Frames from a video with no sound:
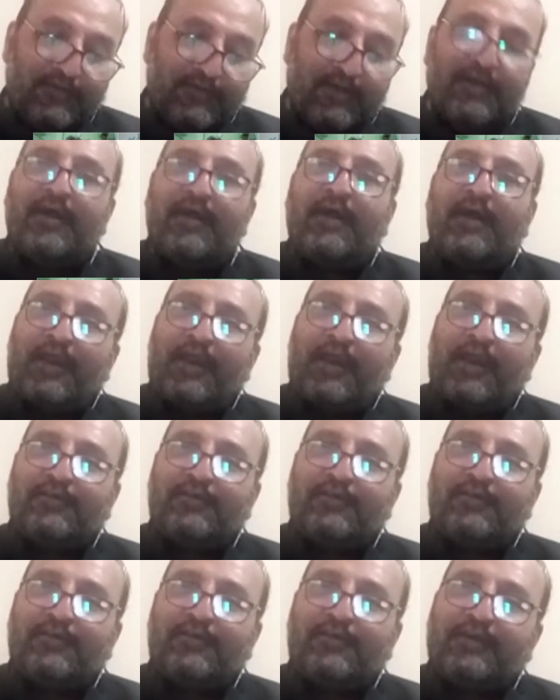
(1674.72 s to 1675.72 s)
Lakshman Rao is
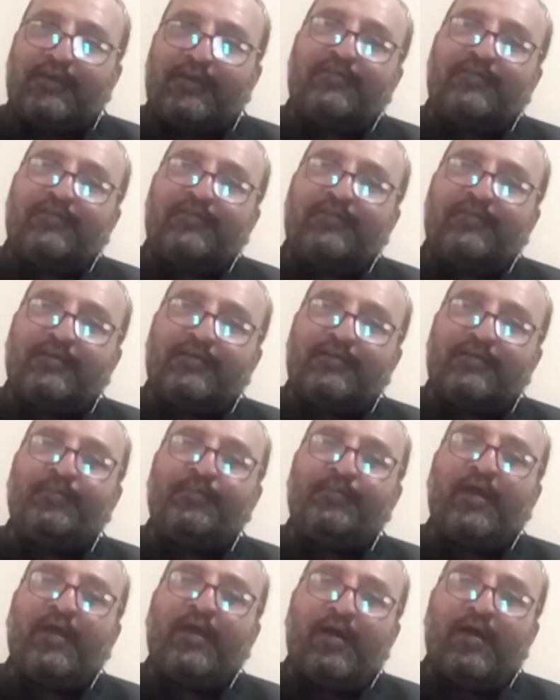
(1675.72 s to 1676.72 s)
there.
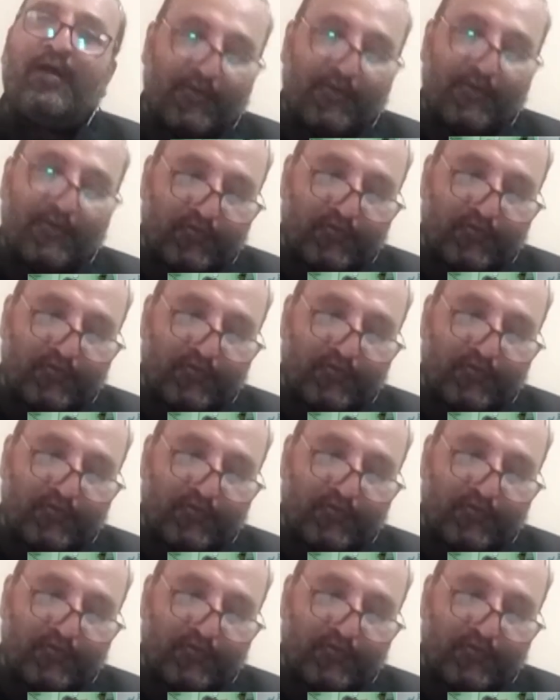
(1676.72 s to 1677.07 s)
We have played an